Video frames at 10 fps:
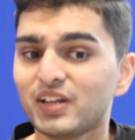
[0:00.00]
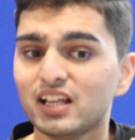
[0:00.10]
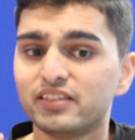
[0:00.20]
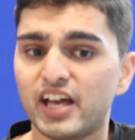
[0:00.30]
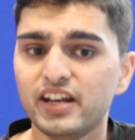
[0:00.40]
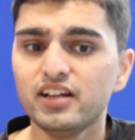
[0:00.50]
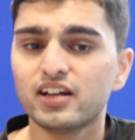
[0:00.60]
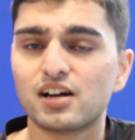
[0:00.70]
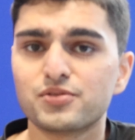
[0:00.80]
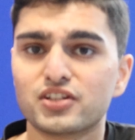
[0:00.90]
Then
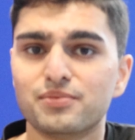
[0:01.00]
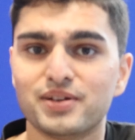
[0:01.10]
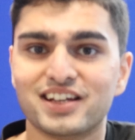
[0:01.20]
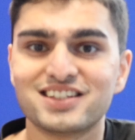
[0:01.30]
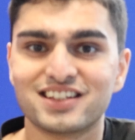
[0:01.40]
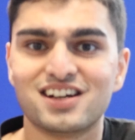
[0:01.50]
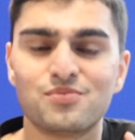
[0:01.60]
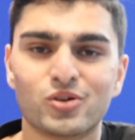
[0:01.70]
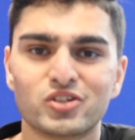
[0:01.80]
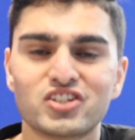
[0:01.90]
comes to the biggest and the
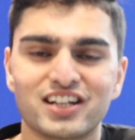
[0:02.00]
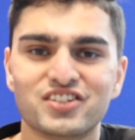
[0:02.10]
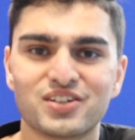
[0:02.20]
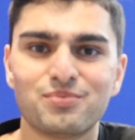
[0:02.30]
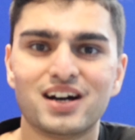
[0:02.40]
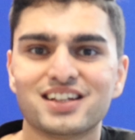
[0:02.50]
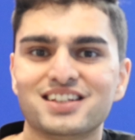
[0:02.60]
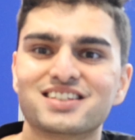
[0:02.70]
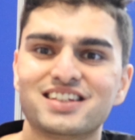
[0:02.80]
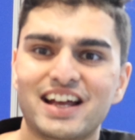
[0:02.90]
most challenging part,
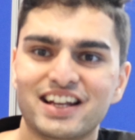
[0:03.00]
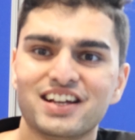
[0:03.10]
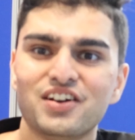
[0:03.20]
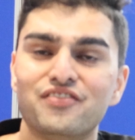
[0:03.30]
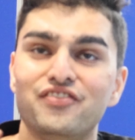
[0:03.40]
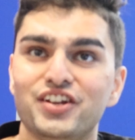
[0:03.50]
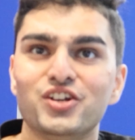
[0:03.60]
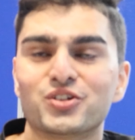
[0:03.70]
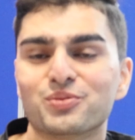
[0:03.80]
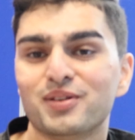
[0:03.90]
is getting
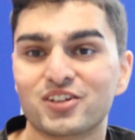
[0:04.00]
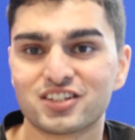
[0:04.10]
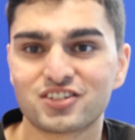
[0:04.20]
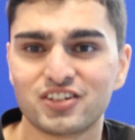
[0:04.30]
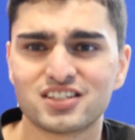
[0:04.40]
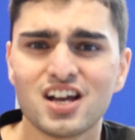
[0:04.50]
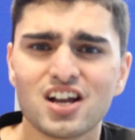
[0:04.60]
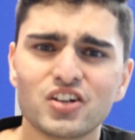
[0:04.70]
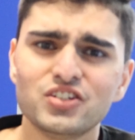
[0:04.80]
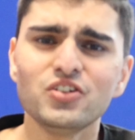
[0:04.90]
video to play on the screens,
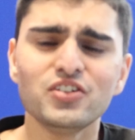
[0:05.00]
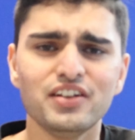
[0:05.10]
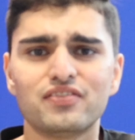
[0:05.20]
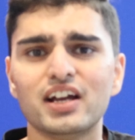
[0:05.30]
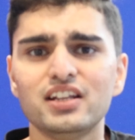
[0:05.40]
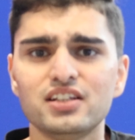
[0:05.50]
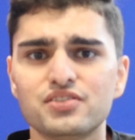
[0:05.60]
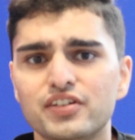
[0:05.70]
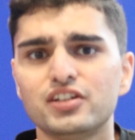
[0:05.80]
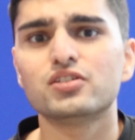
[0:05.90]
because you don't really find these
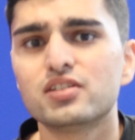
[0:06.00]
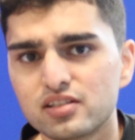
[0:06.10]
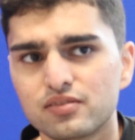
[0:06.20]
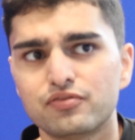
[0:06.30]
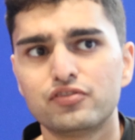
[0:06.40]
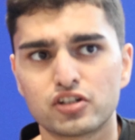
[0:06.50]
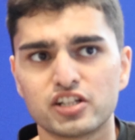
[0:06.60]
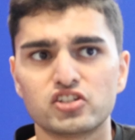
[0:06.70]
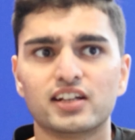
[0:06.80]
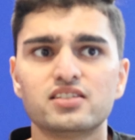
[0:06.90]
video
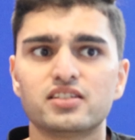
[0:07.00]
footage that is